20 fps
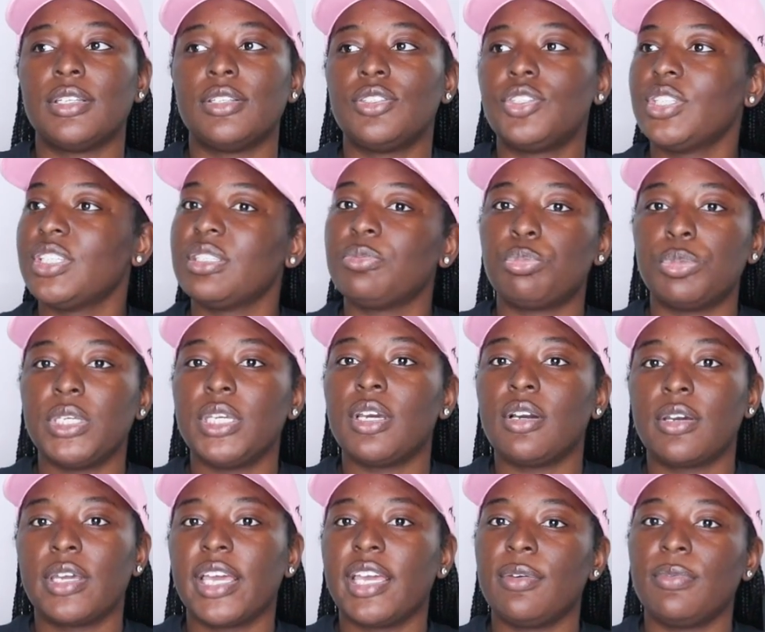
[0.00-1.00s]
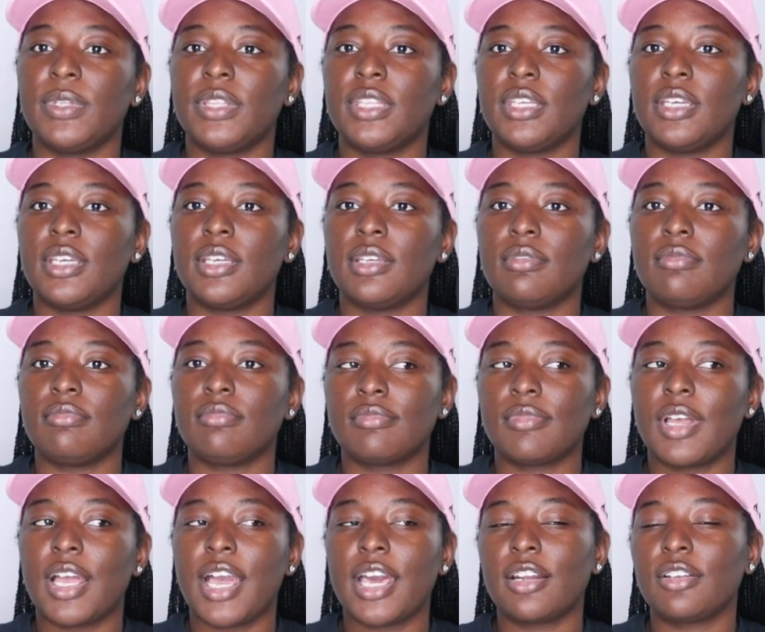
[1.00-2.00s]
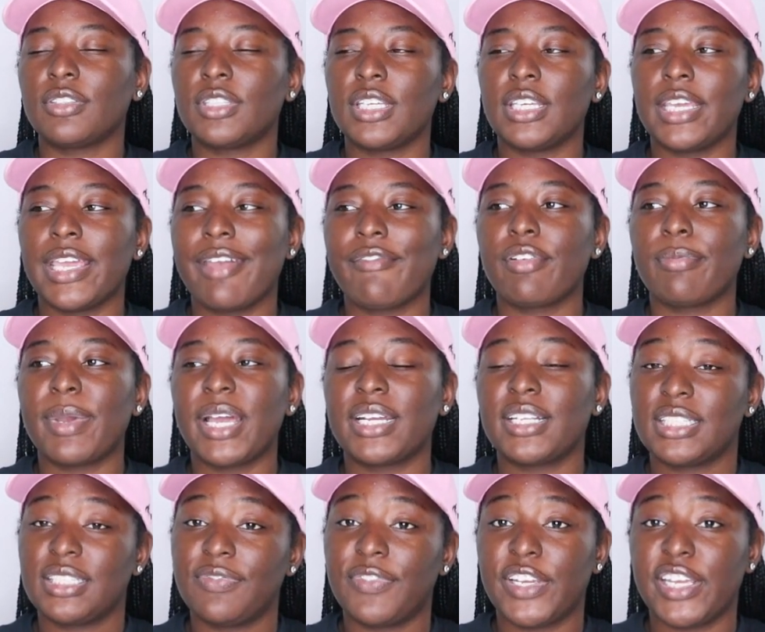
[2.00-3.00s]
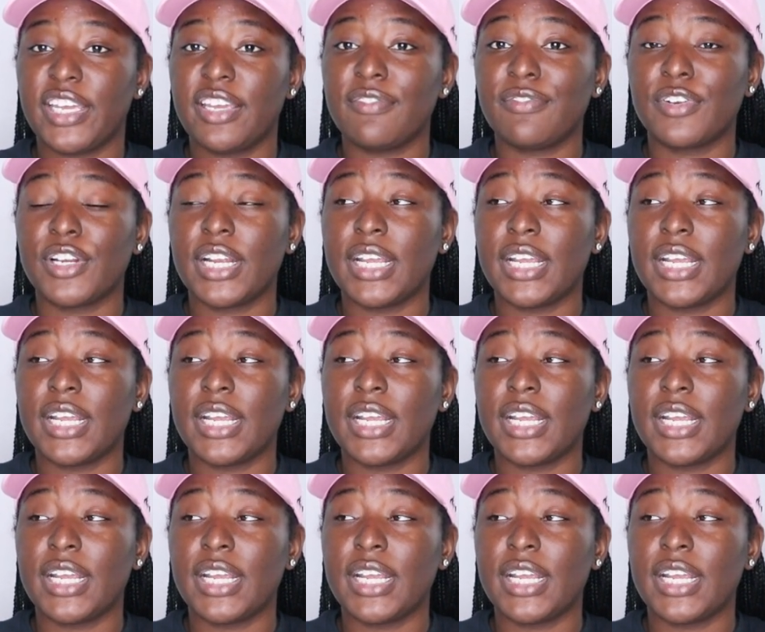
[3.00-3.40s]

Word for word: Just be okay with it. I don't think everybody's forever.